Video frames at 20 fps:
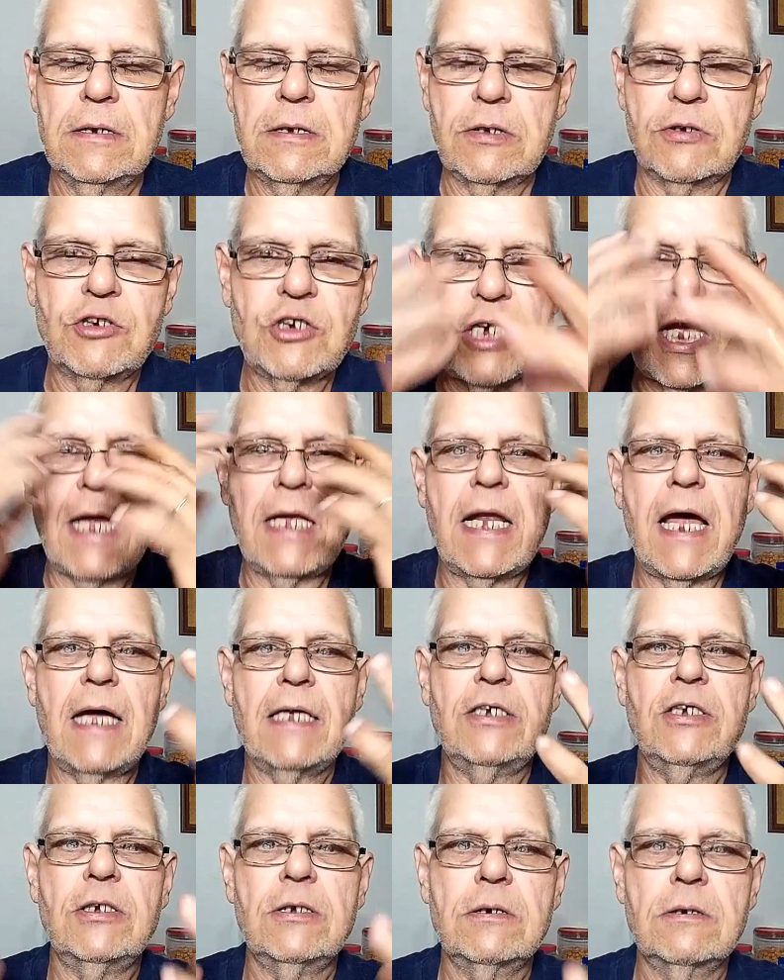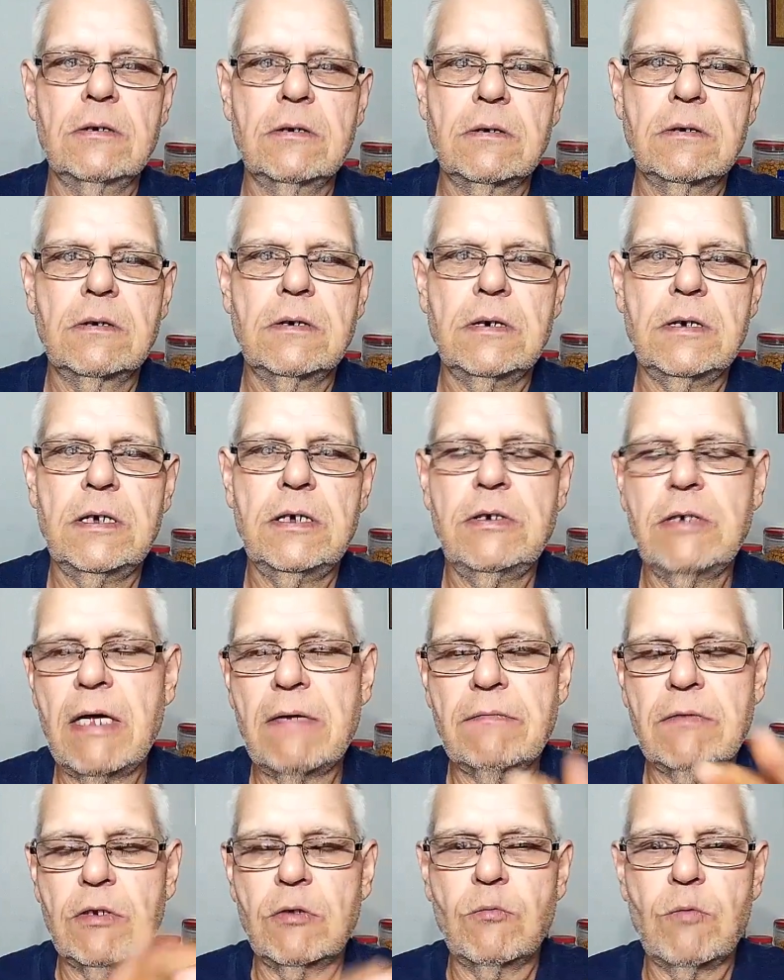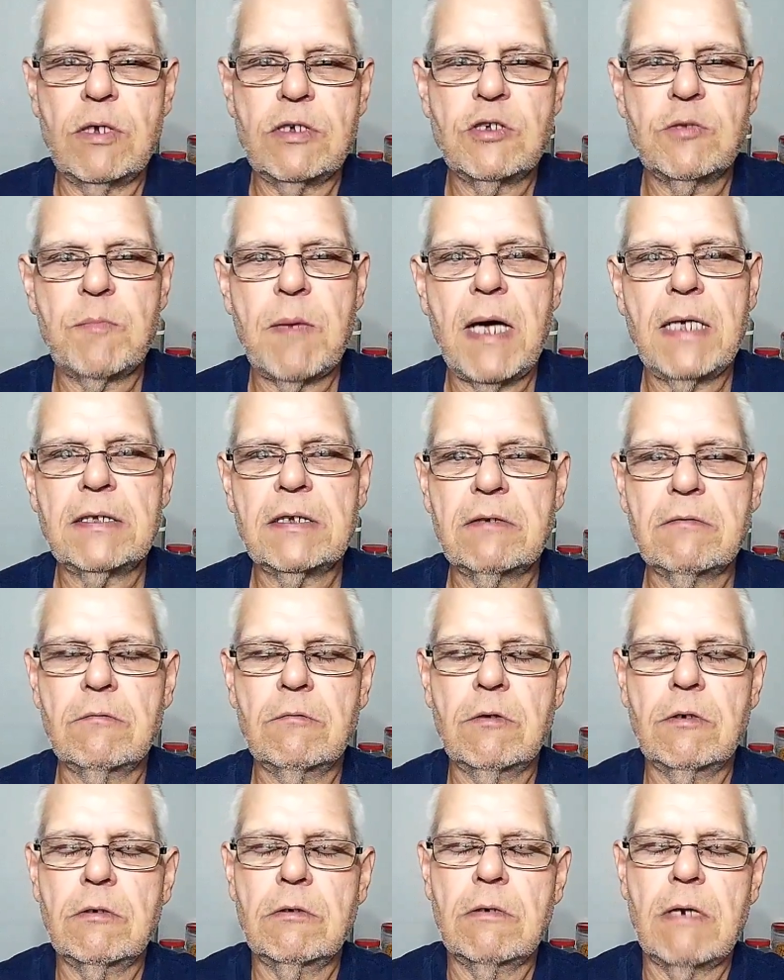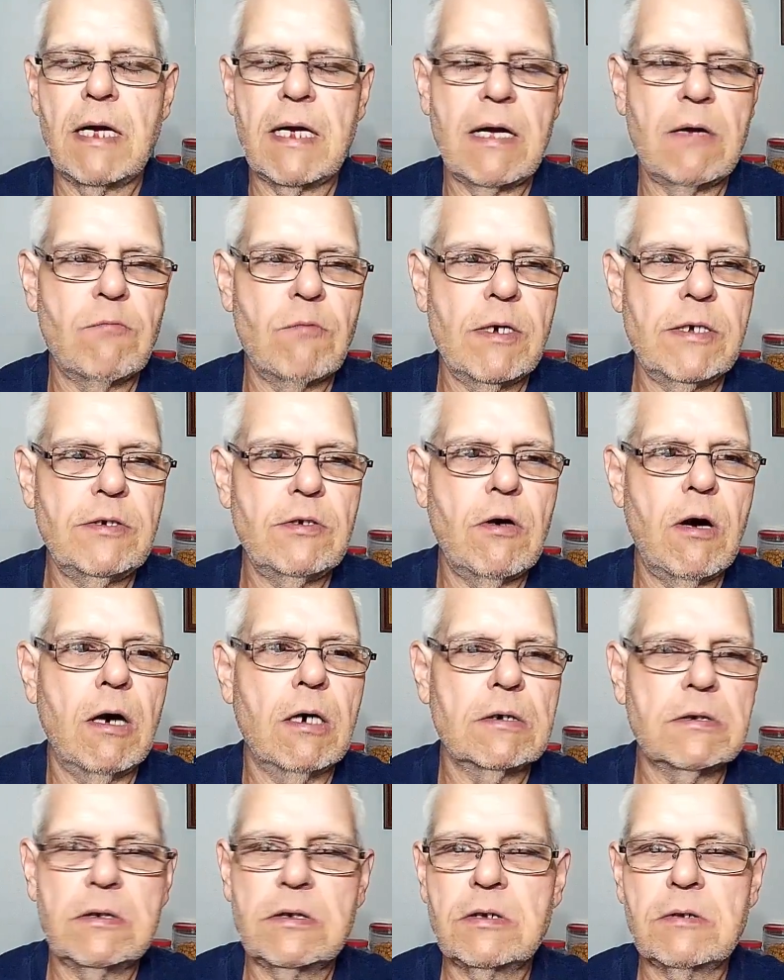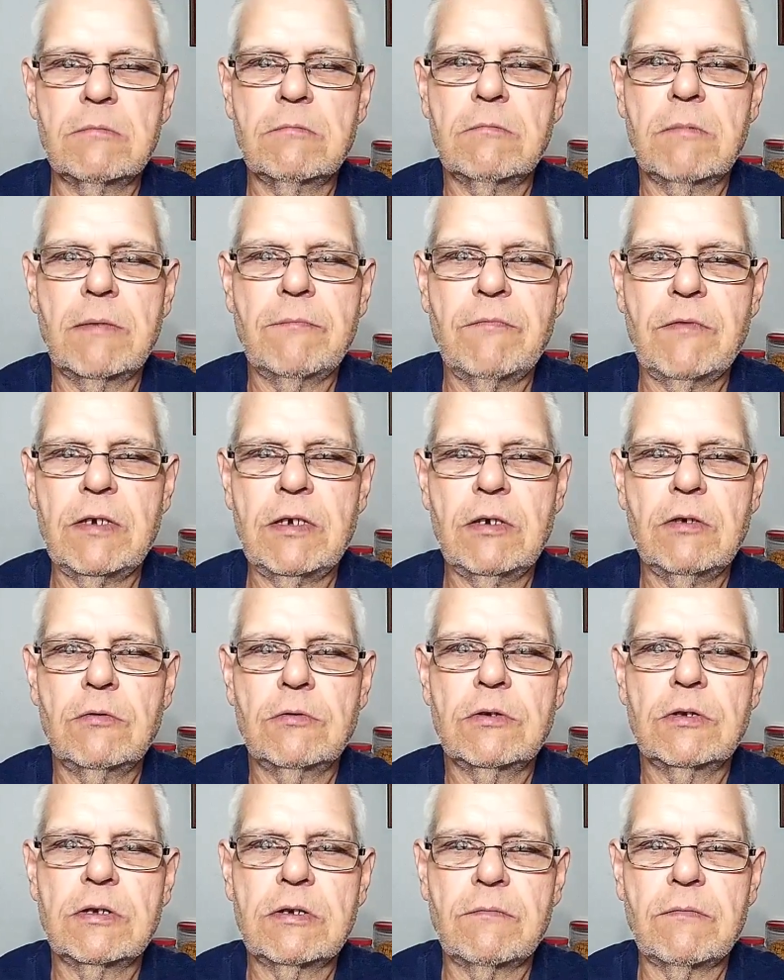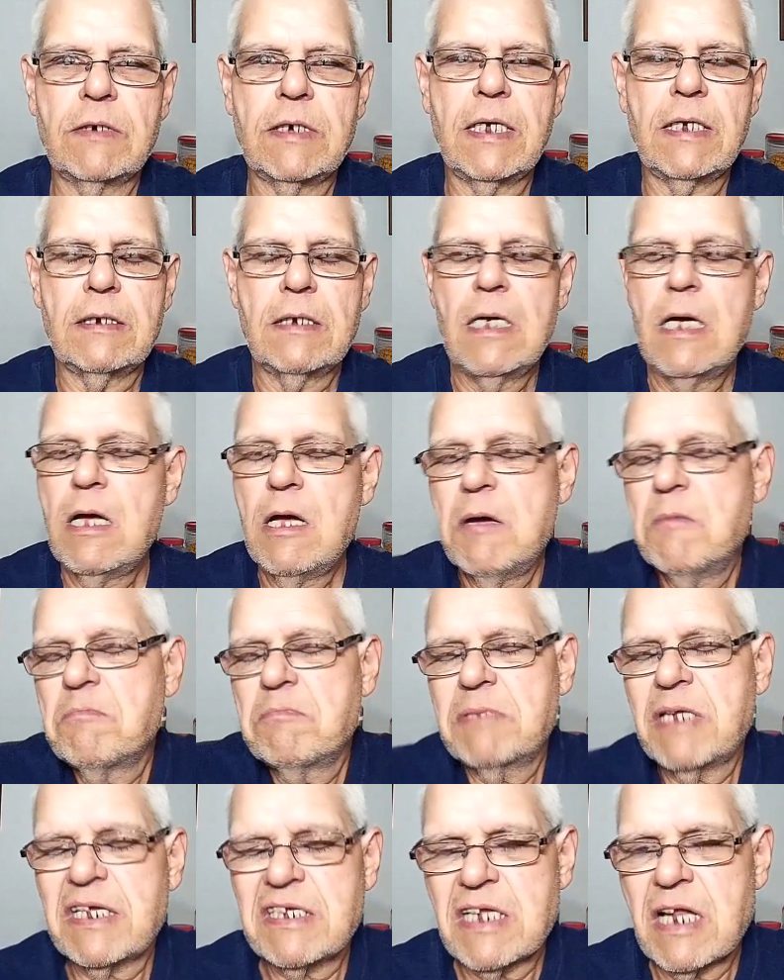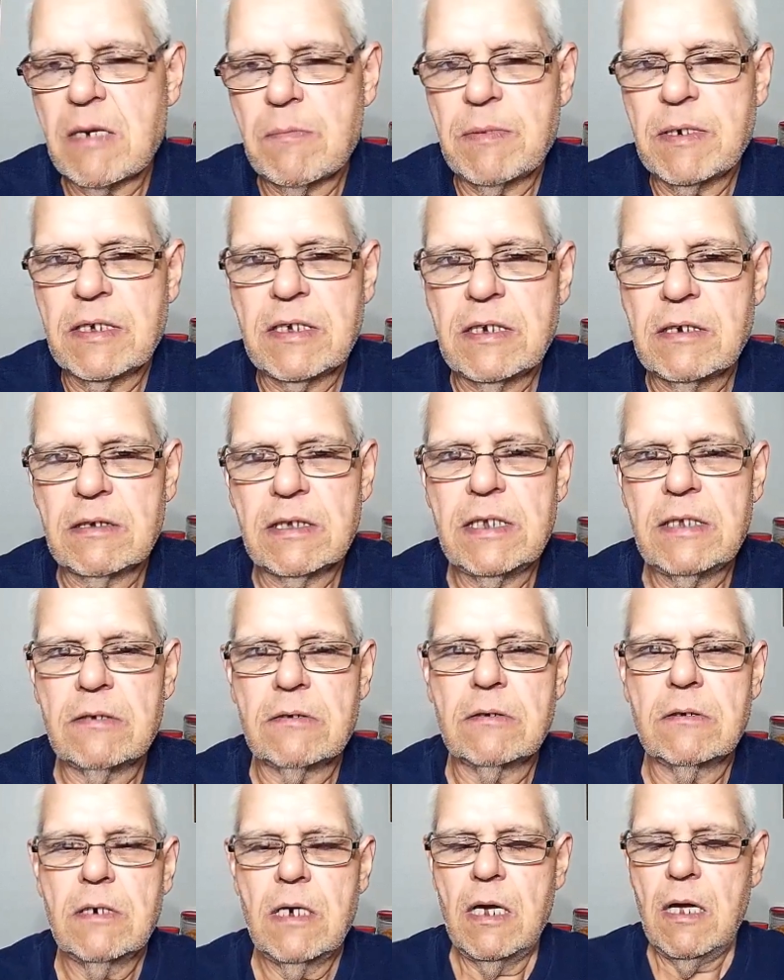shine on you, and you have little red spots everywhere. I got red dogs on some of my videos and stuff like that. That's not a big deal either.